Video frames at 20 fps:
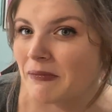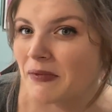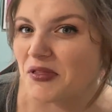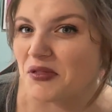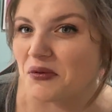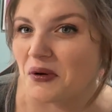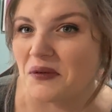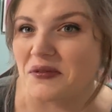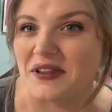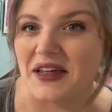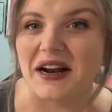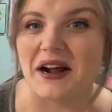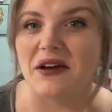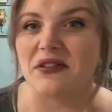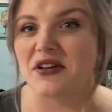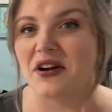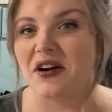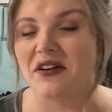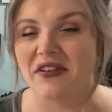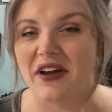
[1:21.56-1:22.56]
throwing that out
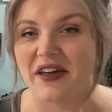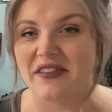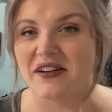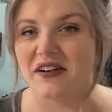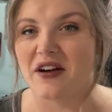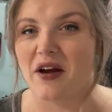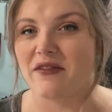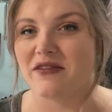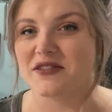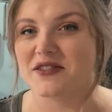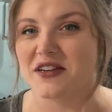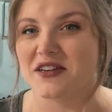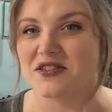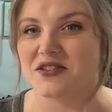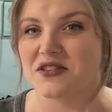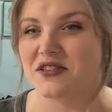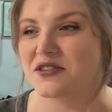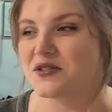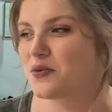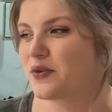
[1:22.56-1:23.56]
there. I've had that
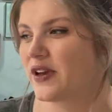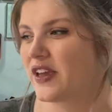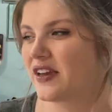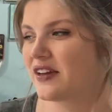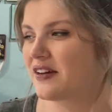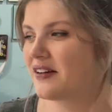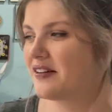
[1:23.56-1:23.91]
conversation this week.